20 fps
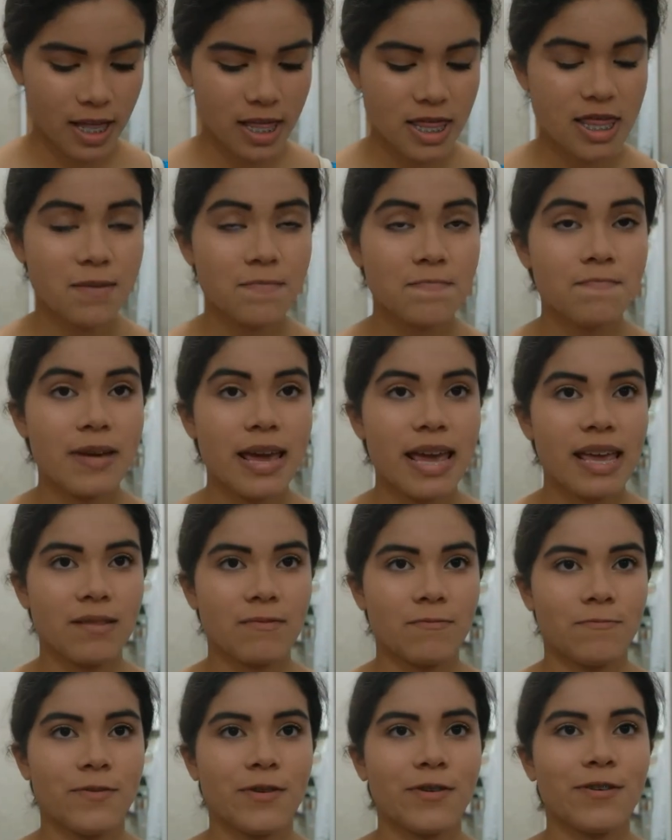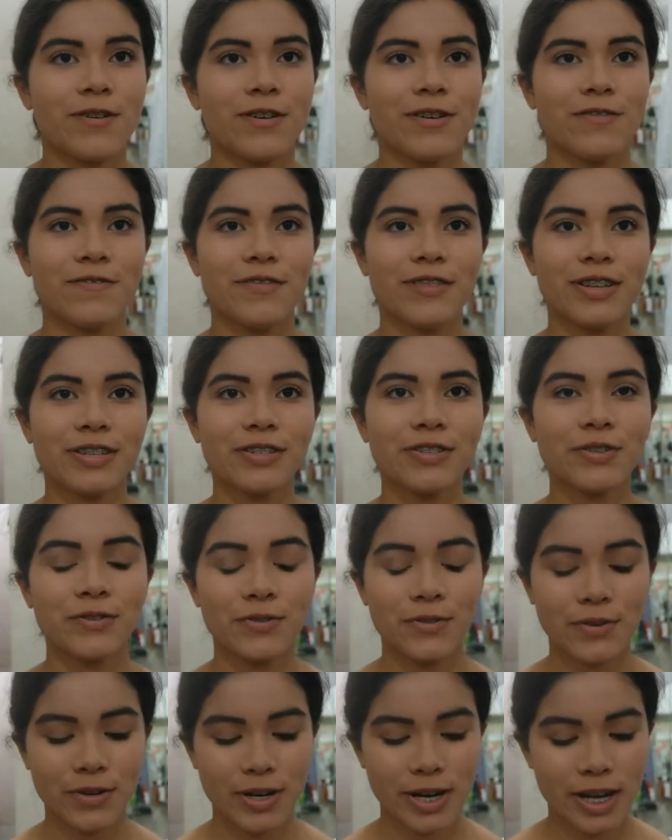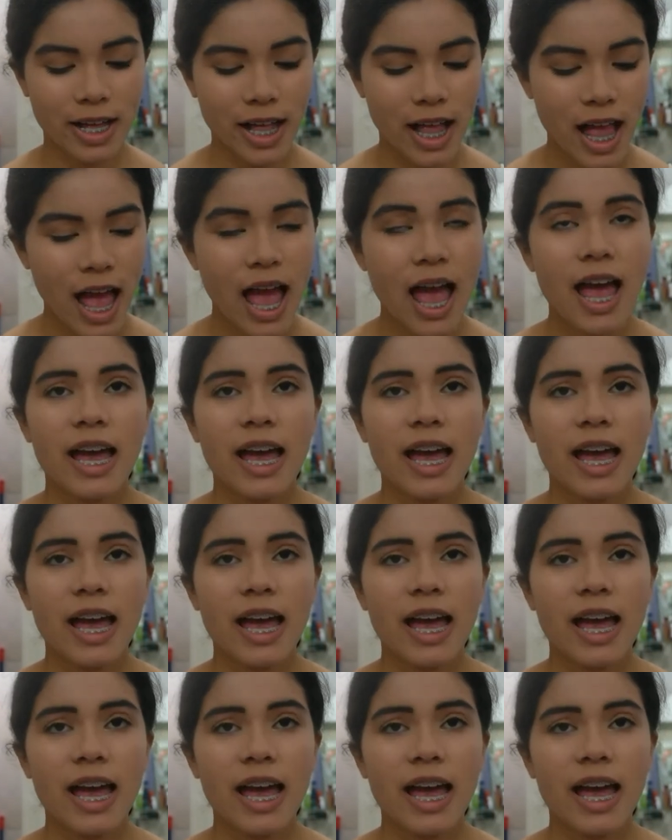the main part of this tutorial,